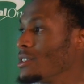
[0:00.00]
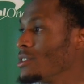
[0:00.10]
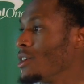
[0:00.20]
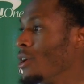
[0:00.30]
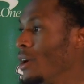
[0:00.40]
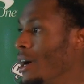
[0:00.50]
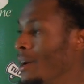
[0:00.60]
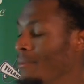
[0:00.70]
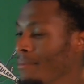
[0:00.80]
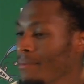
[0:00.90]
You
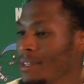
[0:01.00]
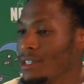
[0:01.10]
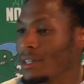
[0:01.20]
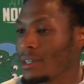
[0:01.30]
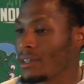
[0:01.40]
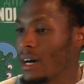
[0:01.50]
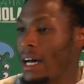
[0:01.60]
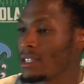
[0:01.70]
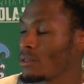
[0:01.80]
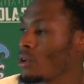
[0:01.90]
know, he's a
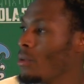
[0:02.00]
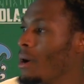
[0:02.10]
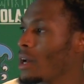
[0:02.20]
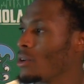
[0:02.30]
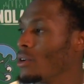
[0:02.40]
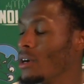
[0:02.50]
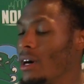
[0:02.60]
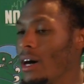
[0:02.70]
classic role model,